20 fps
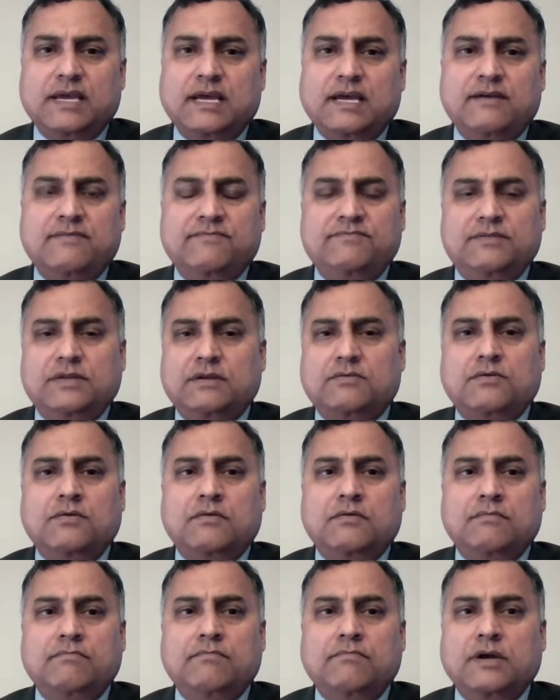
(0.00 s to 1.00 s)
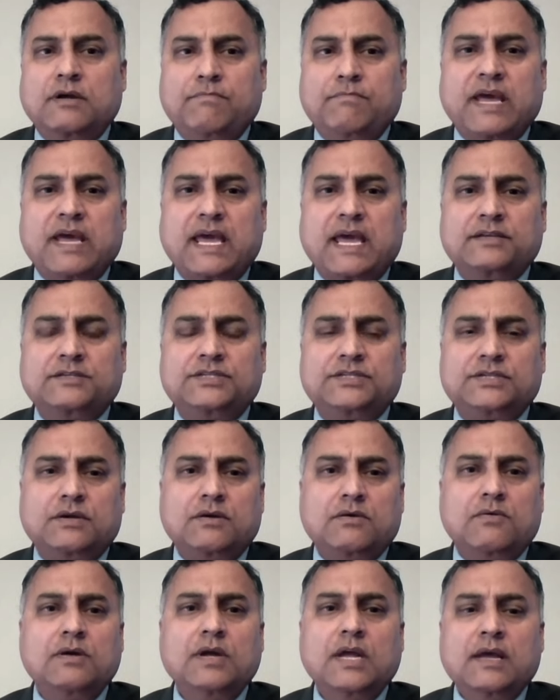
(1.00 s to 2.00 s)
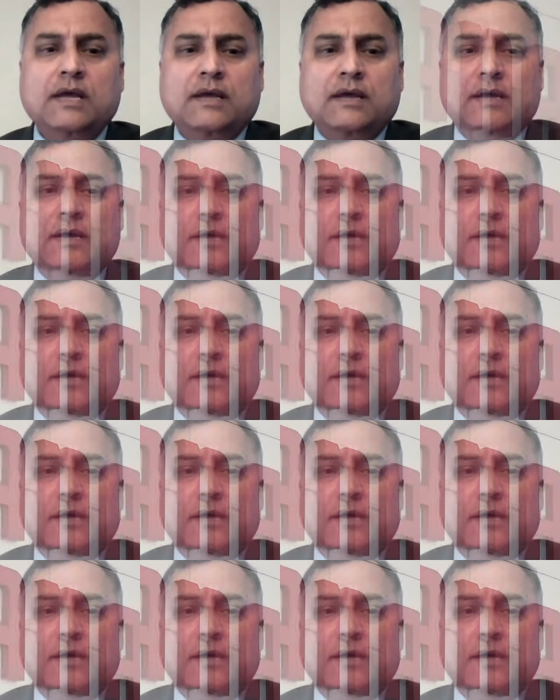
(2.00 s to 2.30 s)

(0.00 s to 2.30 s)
they have their own bank. So